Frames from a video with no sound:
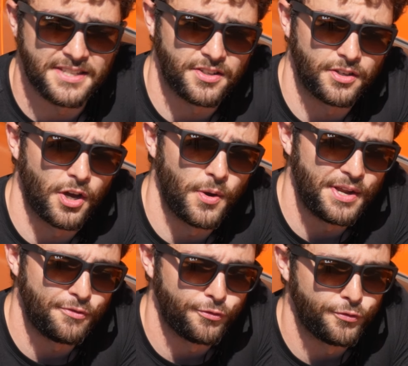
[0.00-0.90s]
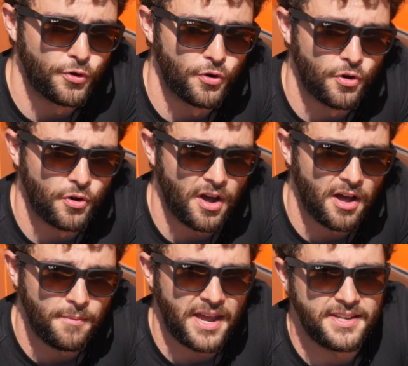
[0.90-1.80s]
isn't going for
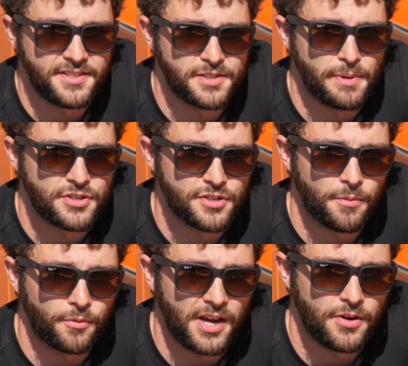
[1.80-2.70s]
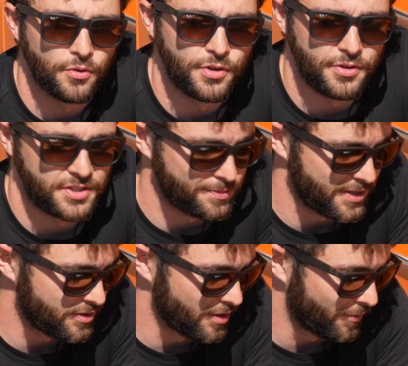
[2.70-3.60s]
any suspension upgrade, or no
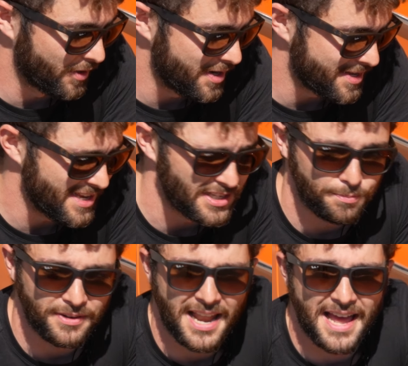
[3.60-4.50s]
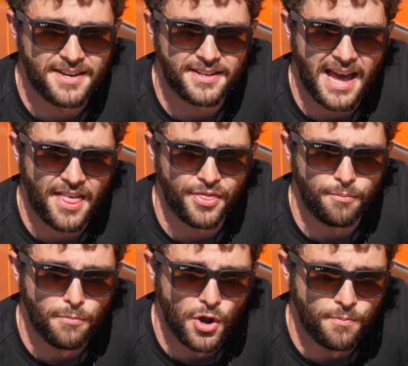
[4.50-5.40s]
suspension upgrade is planned at the
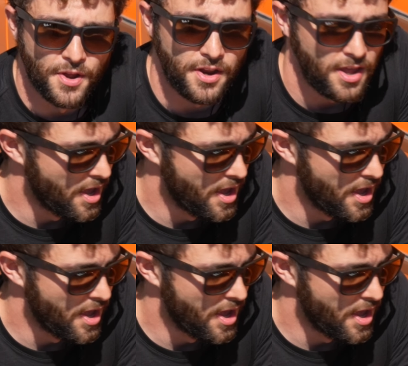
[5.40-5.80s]
moment.